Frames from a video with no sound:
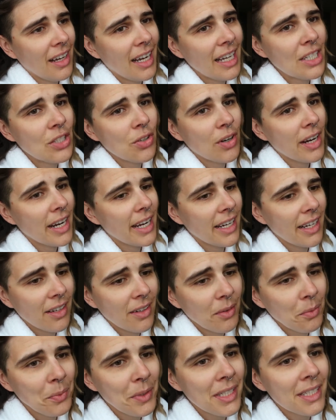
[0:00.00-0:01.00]
I tried.
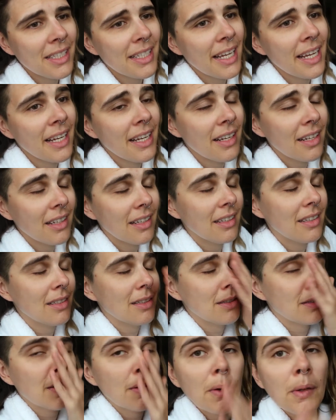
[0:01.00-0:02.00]
We stayed
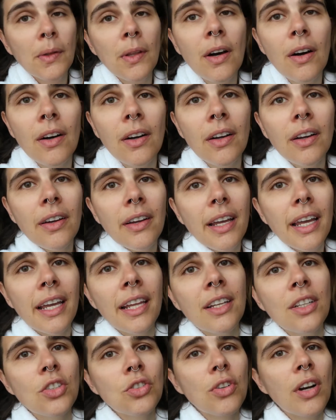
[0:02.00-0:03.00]
so long
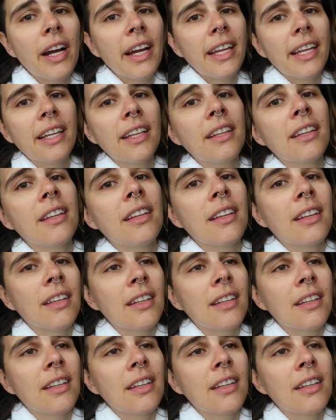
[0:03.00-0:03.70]
and trying